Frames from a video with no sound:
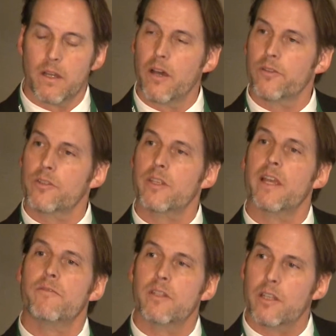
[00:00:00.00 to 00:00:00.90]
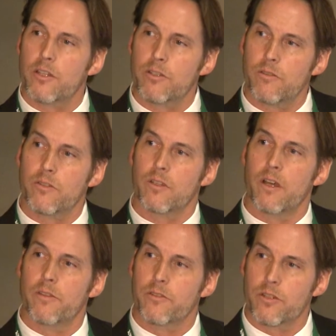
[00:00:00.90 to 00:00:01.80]
Other safety issues,
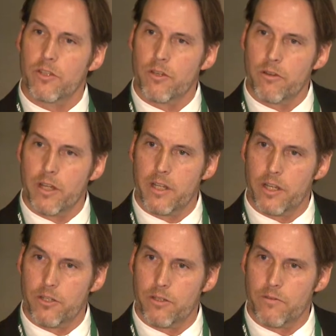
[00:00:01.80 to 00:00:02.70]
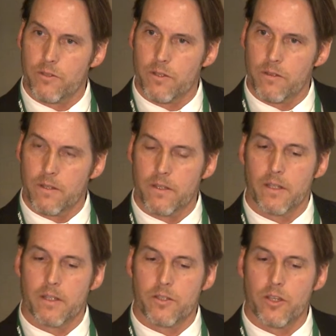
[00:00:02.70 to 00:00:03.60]
other security issues.
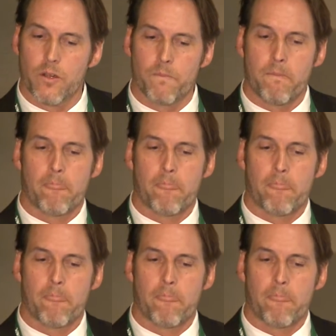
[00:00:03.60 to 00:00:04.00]
So